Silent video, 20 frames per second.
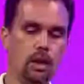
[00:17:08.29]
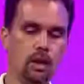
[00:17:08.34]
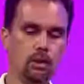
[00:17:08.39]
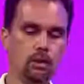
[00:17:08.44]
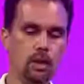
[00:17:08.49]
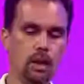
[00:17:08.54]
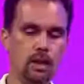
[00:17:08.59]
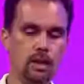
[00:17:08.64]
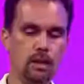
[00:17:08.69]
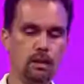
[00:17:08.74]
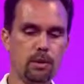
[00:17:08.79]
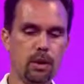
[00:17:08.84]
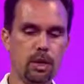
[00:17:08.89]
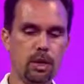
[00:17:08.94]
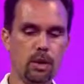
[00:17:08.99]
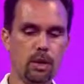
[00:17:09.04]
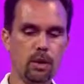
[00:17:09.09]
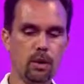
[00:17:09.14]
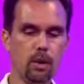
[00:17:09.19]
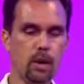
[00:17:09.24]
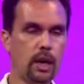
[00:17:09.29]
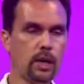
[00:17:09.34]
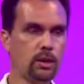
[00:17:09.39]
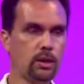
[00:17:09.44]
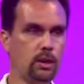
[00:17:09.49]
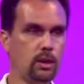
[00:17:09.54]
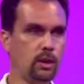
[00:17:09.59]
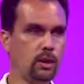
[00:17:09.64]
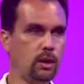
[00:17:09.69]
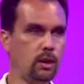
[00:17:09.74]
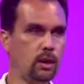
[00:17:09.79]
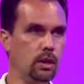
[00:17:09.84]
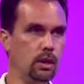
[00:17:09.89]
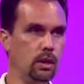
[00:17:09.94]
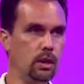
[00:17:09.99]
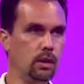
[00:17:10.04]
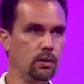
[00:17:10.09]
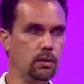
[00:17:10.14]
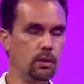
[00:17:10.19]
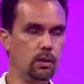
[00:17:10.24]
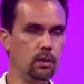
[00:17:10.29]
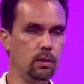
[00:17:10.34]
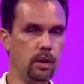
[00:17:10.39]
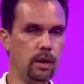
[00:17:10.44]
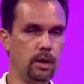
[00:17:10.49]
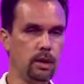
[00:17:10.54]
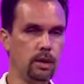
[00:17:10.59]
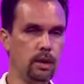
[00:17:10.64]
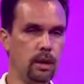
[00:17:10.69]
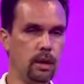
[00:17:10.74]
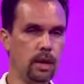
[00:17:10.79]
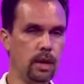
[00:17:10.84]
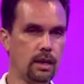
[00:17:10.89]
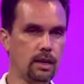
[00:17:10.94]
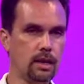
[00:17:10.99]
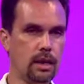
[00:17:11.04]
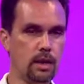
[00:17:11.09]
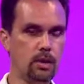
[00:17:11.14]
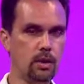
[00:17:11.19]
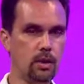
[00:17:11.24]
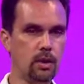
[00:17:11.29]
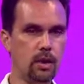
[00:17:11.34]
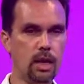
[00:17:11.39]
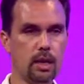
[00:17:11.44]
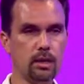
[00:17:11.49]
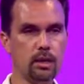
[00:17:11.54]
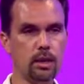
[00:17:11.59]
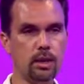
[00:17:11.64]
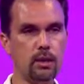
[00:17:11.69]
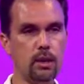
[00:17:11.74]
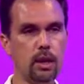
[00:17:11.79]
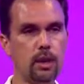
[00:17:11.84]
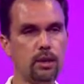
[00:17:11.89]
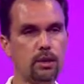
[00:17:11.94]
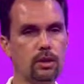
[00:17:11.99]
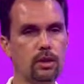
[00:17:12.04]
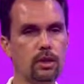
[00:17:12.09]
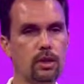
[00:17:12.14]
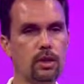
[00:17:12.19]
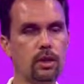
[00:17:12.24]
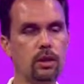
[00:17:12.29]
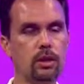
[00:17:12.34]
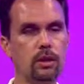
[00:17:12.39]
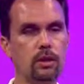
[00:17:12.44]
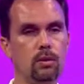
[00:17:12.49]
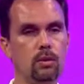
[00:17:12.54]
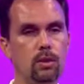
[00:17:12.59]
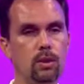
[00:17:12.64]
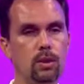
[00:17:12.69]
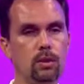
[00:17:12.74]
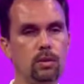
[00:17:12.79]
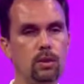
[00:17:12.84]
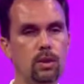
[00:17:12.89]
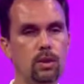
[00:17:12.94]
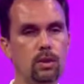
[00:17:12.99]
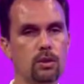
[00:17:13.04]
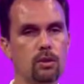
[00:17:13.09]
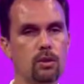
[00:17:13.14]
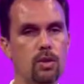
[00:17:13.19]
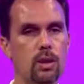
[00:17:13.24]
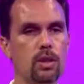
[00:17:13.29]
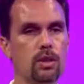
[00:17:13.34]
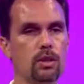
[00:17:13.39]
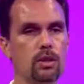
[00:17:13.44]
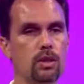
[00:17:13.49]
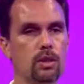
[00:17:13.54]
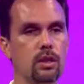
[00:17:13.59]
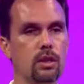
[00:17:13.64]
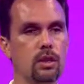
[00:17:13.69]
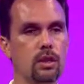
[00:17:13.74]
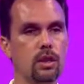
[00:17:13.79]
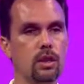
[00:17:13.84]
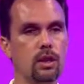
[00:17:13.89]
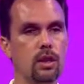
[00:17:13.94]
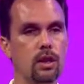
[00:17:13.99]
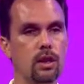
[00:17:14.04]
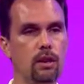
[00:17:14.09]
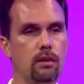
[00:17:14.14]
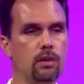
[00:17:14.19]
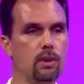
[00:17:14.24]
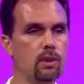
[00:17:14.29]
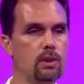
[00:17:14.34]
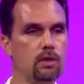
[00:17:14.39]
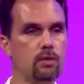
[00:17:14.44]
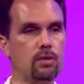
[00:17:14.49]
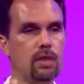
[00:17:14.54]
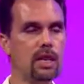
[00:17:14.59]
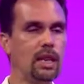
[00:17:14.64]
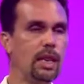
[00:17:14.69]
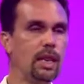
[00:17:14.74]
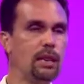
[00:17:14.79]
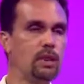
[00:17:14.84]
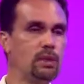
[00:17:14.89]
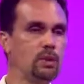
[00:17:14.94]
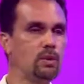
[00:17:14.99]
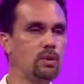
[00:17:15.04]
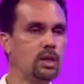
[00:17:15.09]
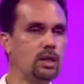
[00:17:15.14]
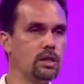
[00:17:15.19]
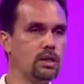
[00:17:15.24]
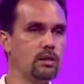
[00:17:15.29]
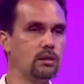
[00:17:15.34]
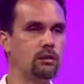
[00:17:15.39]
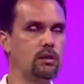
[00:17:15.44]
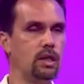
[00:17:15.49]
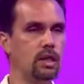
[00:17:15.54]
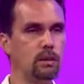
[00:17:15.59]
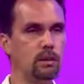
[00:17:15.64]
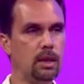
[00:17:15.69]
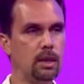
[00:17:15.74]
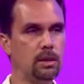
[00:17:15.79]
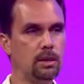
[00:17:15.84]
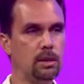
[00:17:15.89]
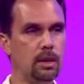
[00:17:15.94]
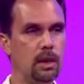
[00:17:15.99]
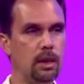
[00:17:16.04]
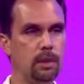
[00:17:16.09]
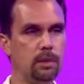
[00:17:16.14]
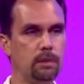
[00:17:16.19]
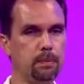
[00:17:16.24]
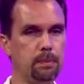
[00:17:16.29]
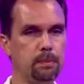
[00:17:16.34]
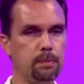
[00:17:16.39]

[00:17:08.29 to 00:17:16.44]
I wanted to make a correction from what I said last time. You had asked a question which was, if there's three layers, what is the fundamental layer?